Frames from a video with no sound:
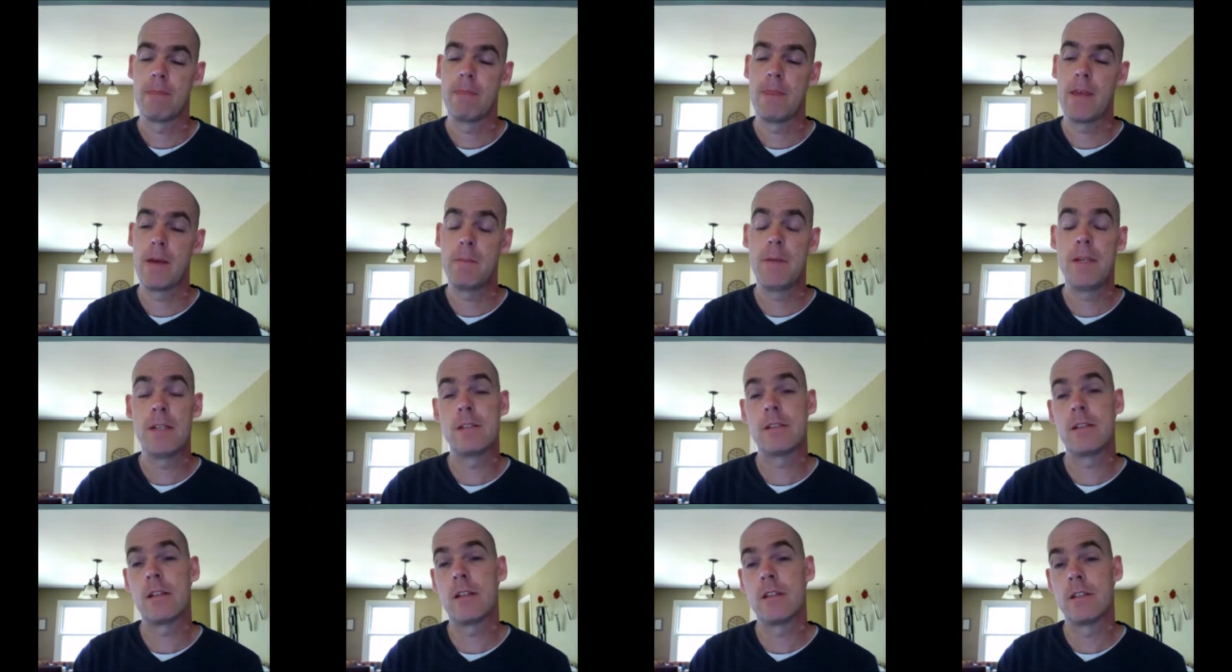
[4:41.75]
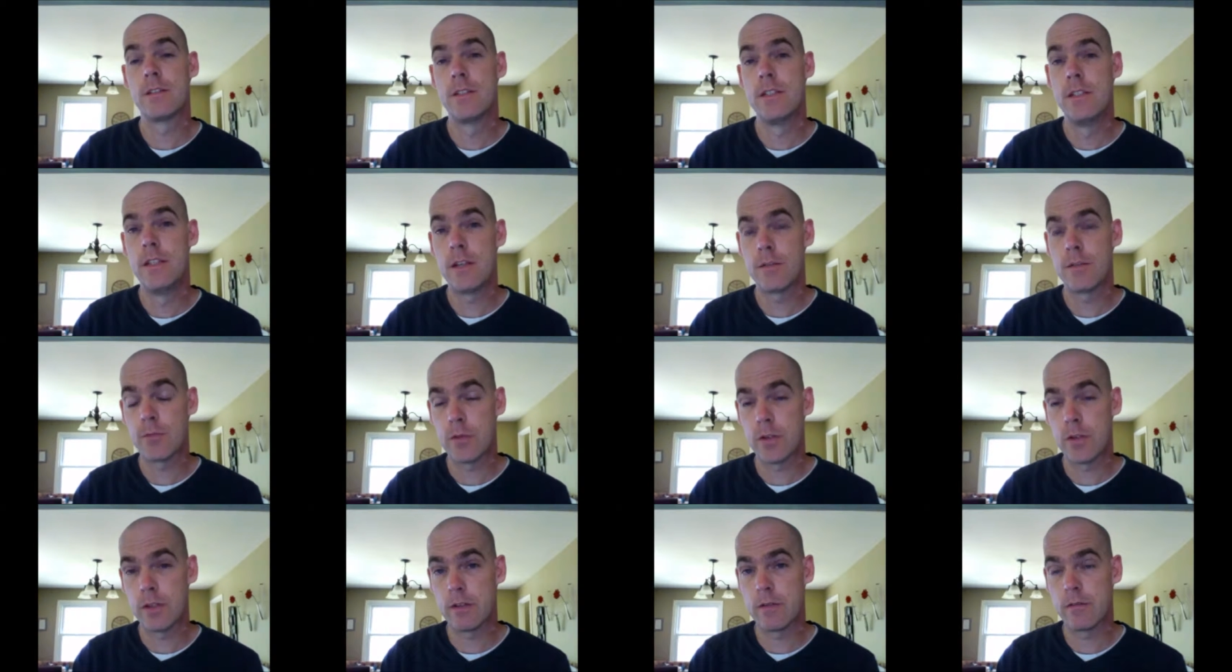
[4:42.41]
That means that it's
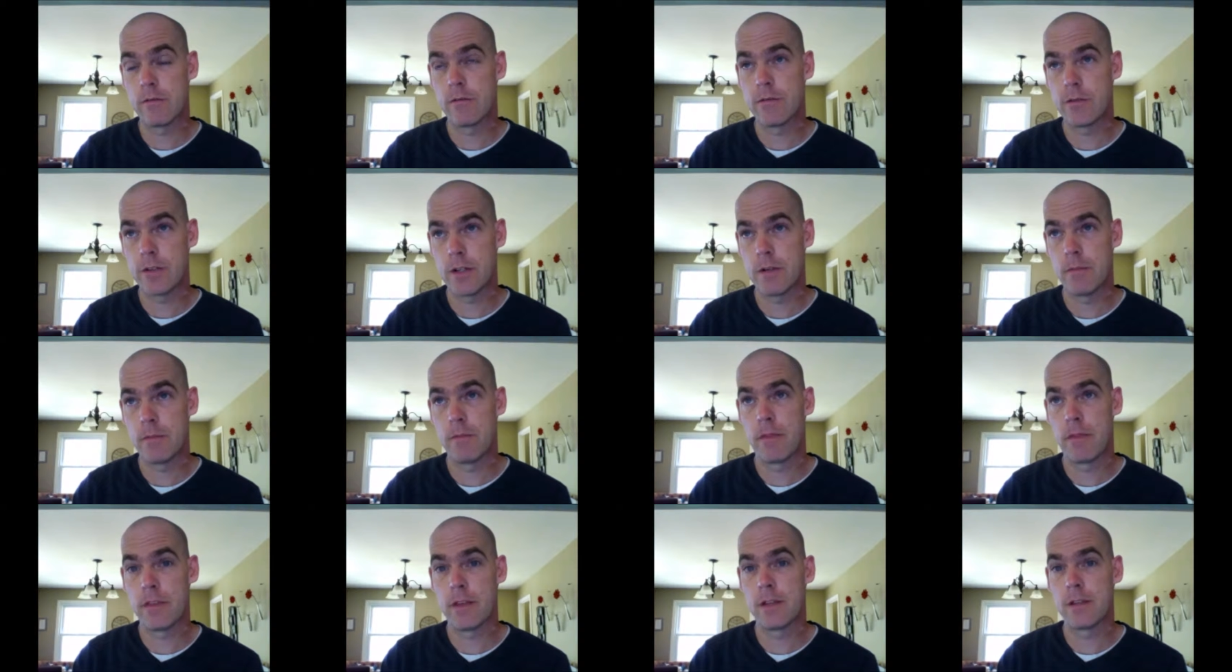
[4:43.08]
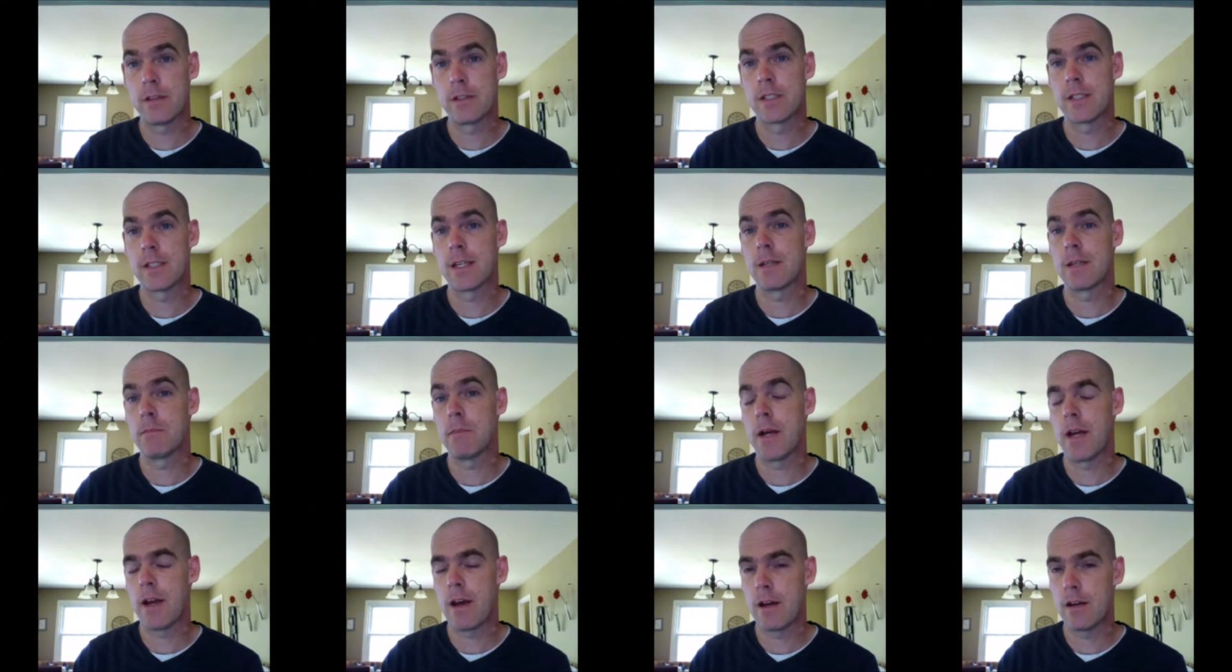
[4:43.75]
different from things
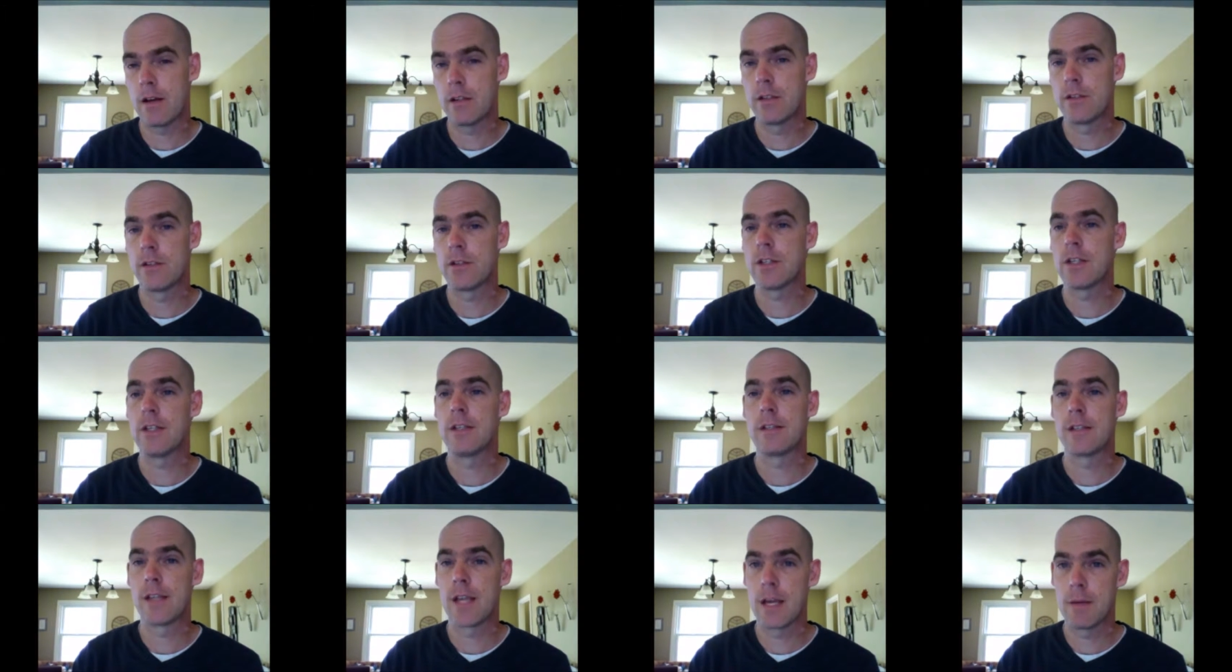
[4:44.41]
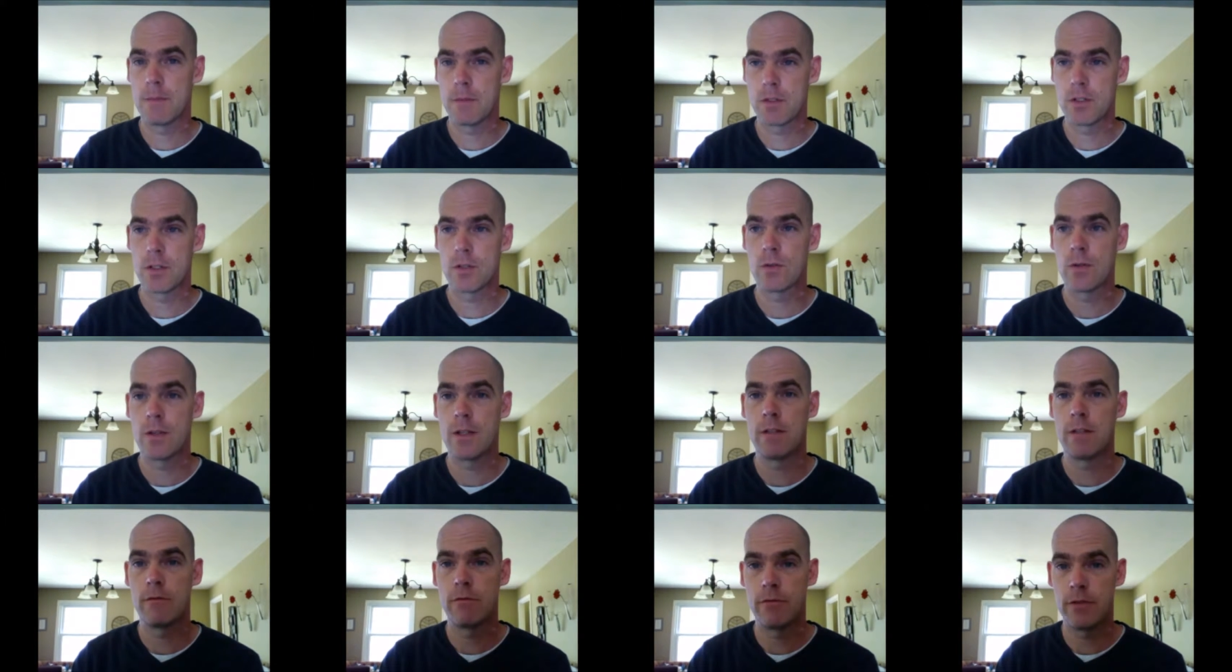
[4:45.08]
like biology and
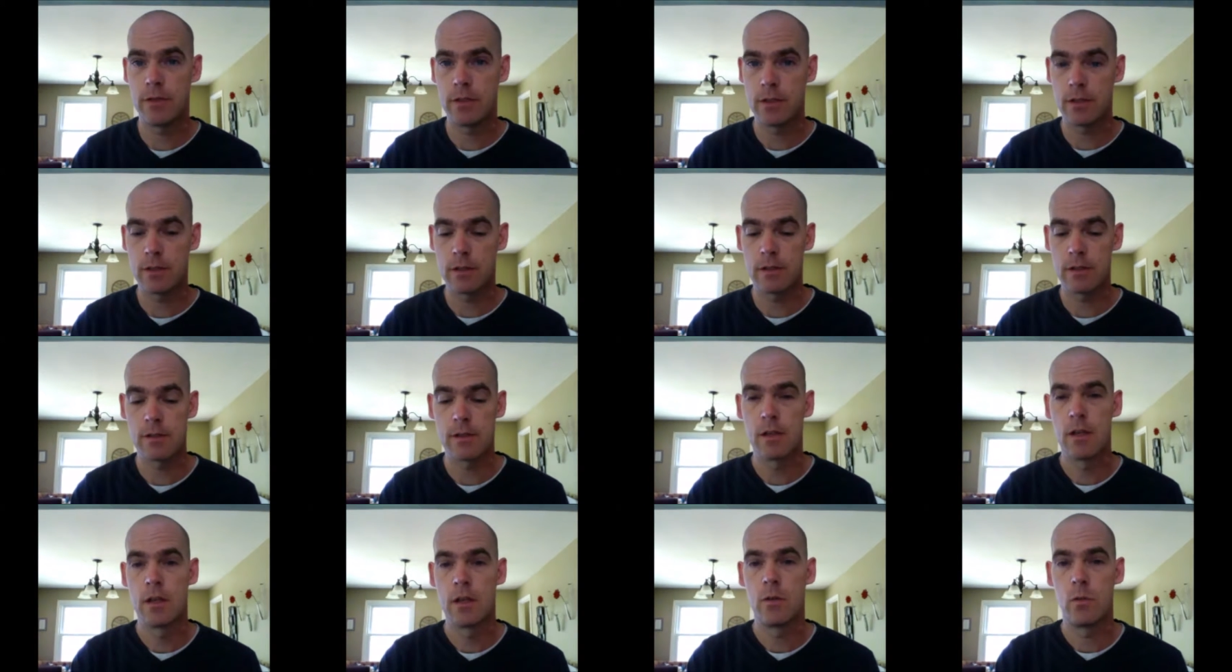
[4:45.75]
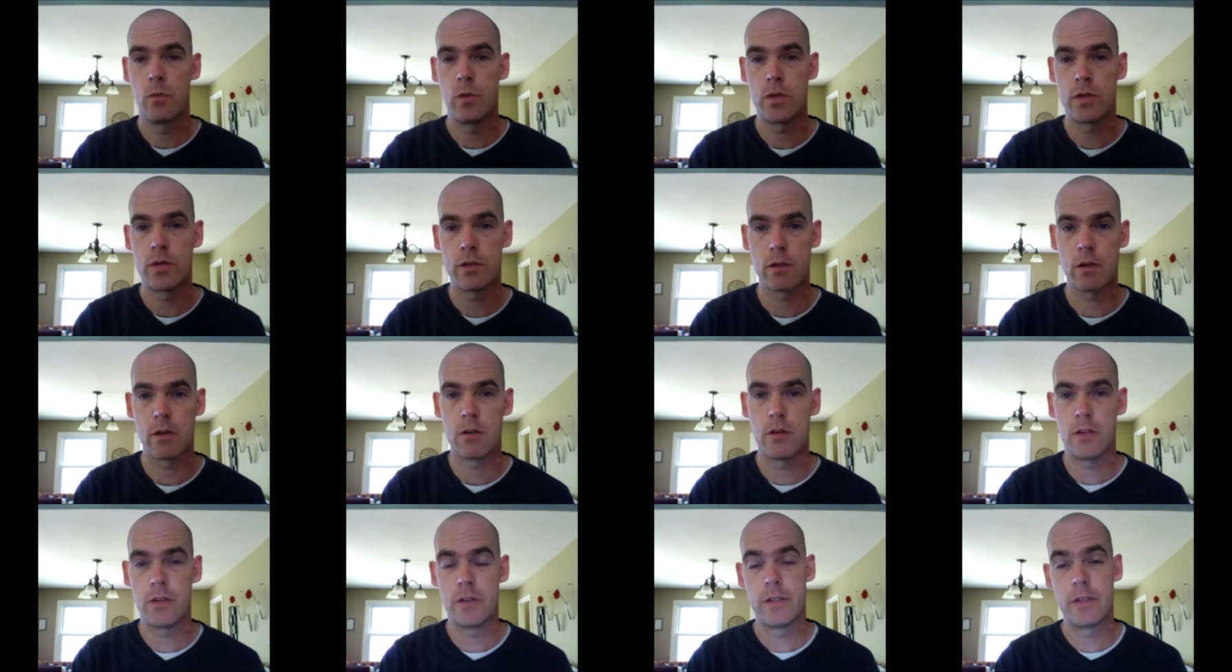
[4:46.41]
chemistry and physics, which
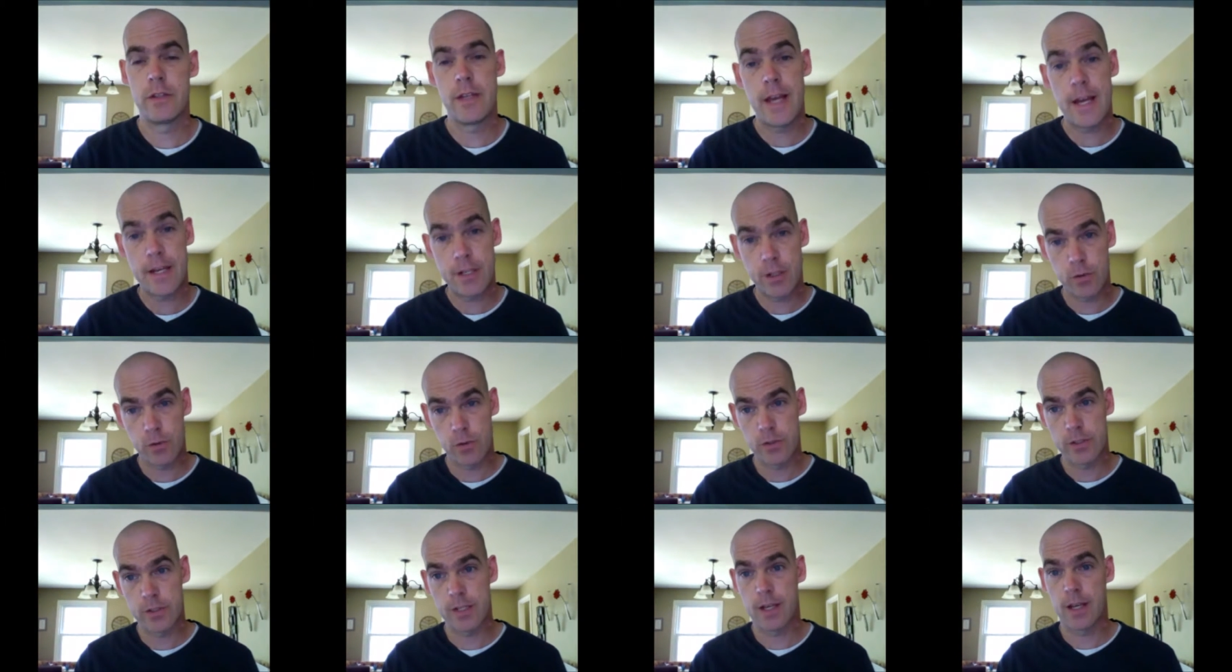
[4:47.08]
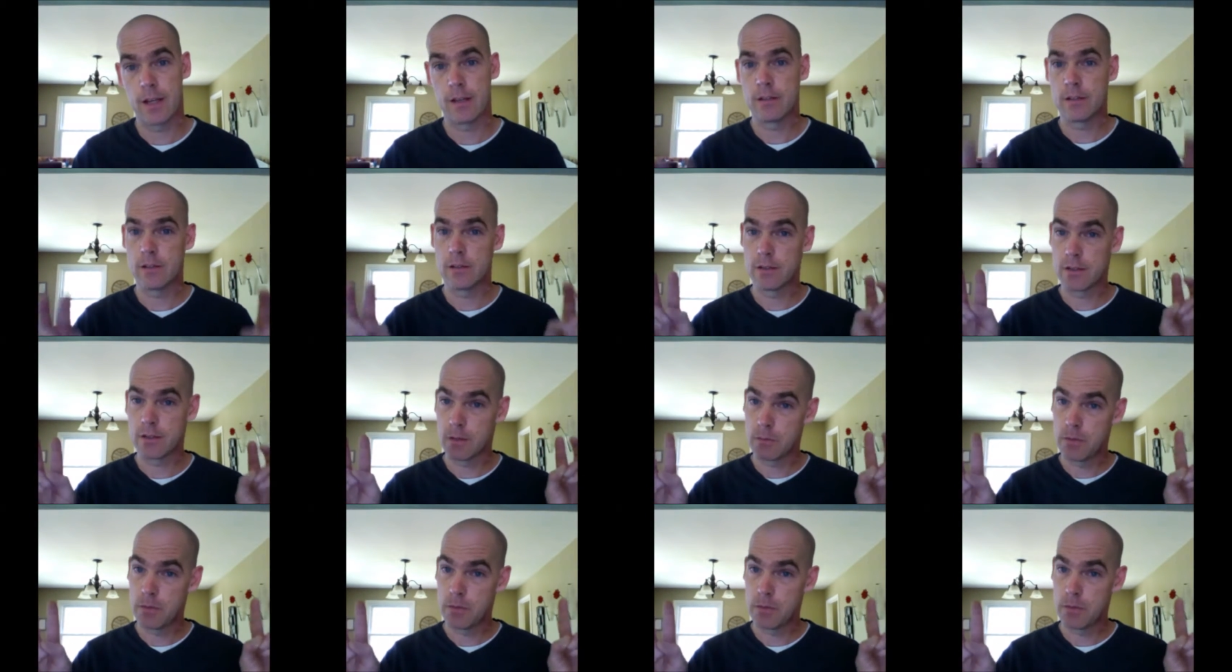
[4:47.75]
are called the natural sciences.